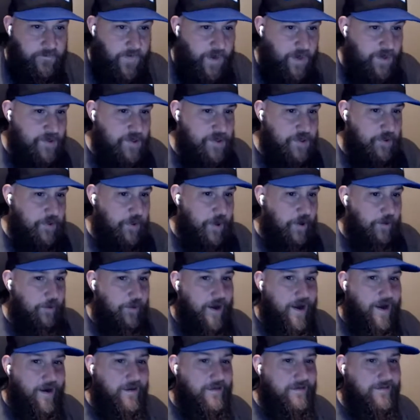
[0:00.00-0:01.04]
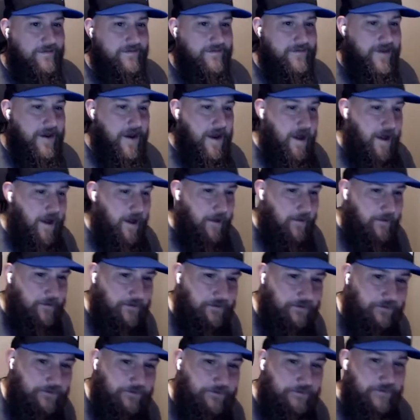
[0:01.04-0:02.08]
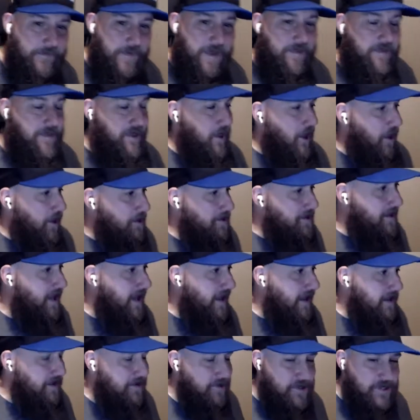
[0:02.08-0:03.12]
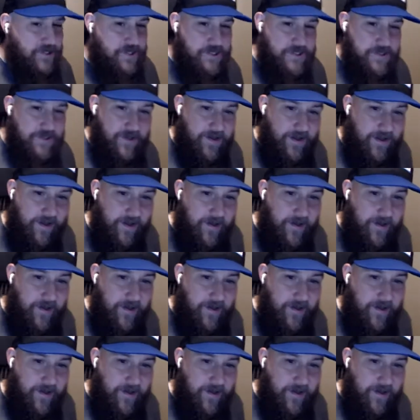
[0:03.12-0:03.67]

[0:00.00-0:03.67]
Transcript: So there we are. The UNCAGE.